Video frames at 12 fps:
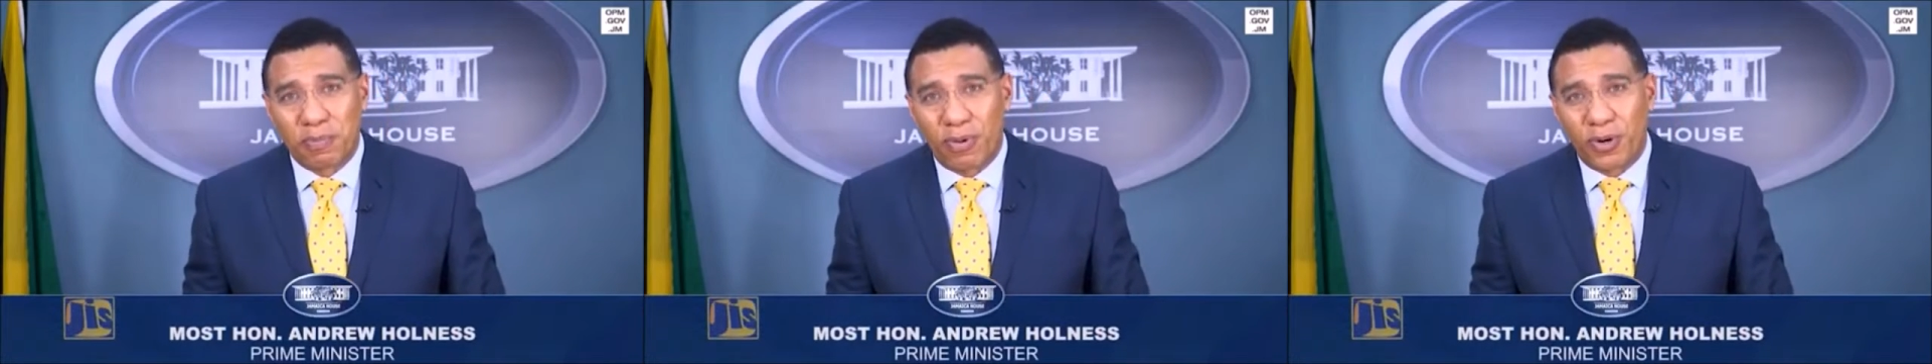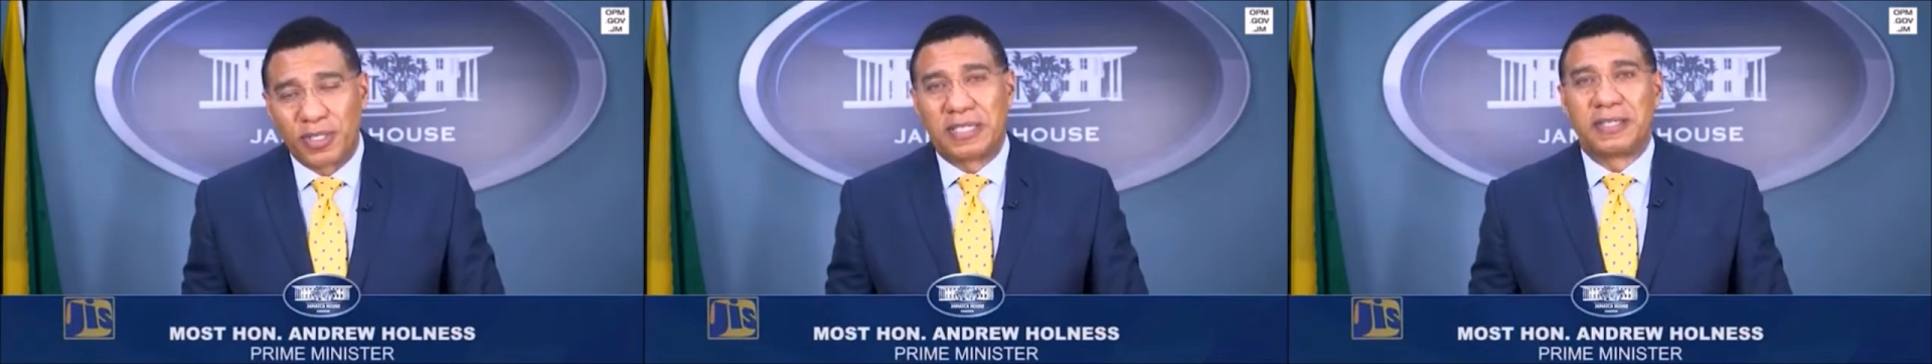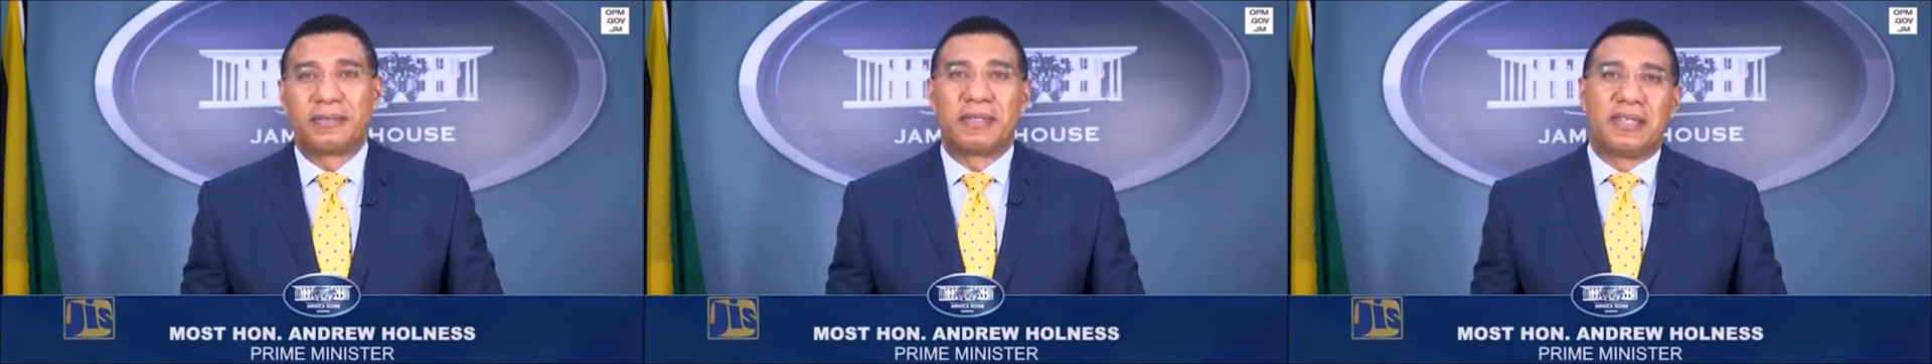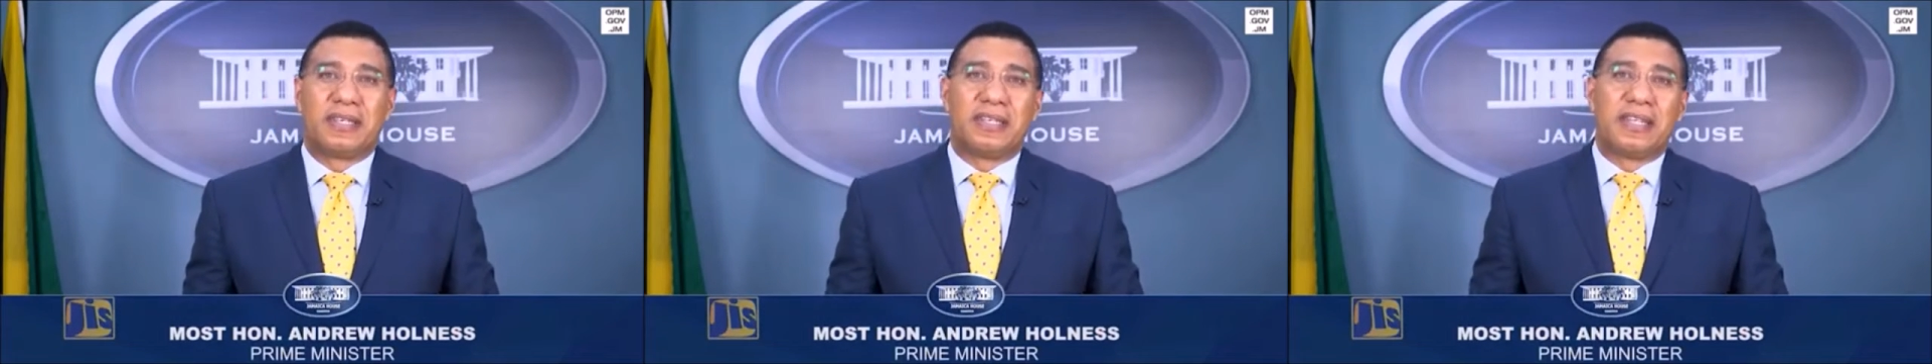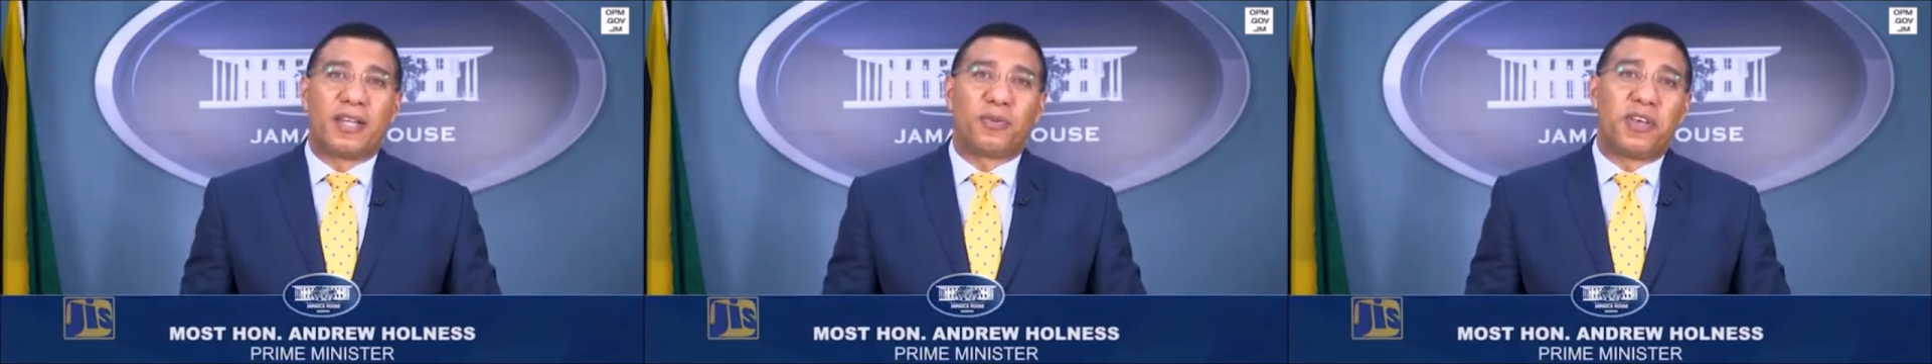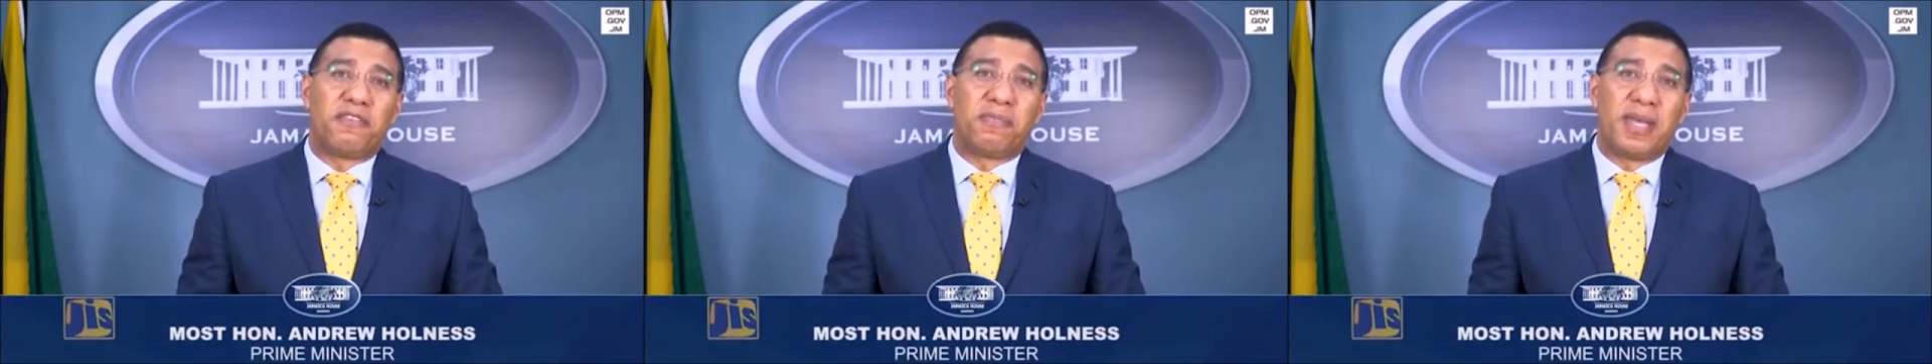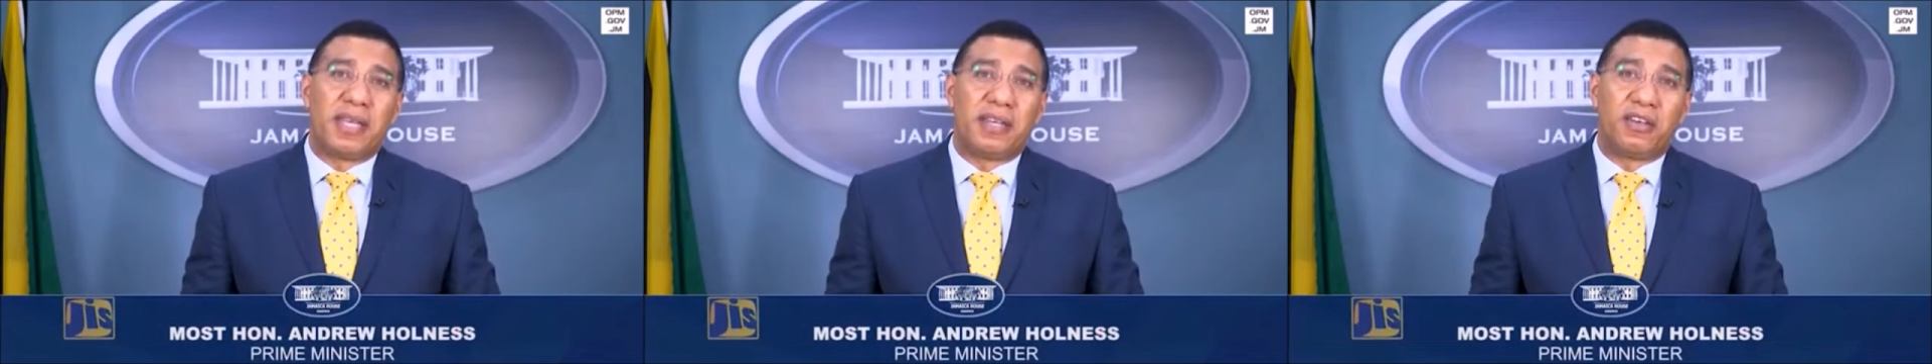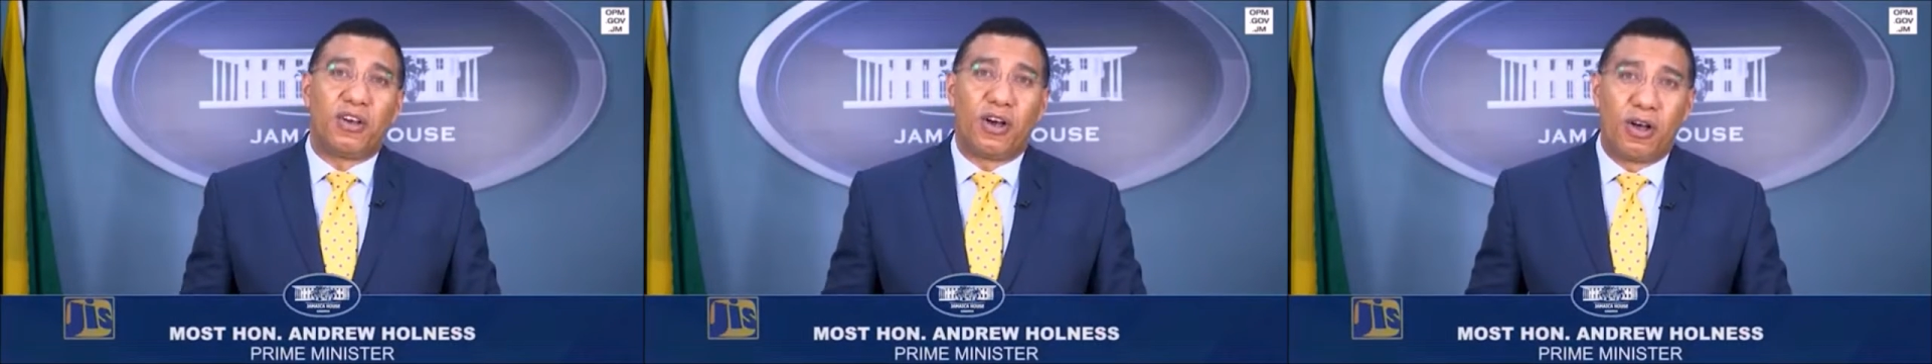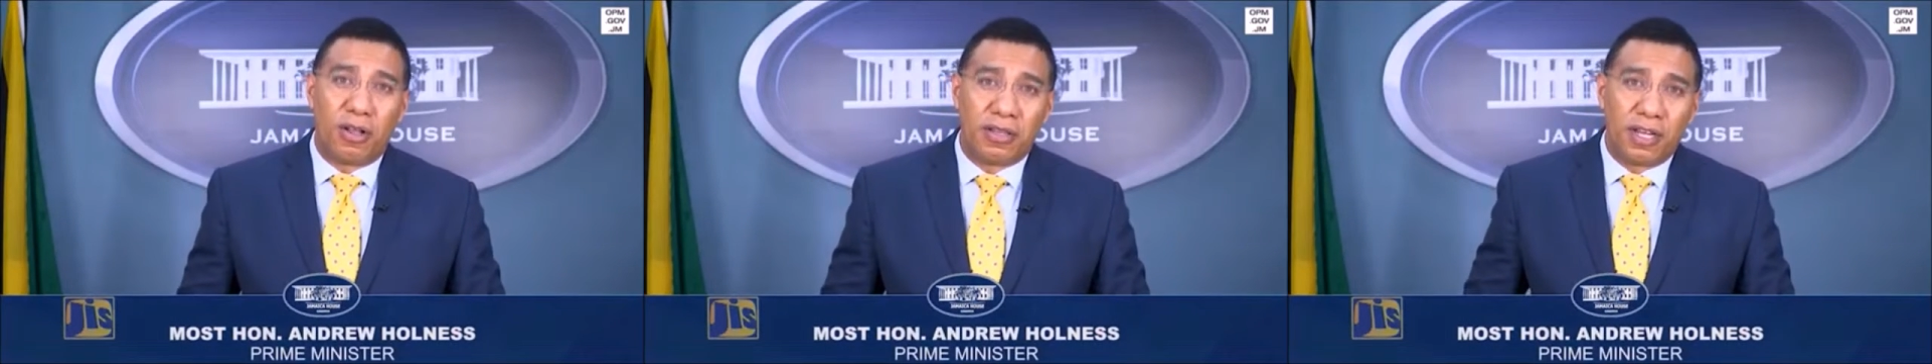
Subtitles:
are currently in quarantine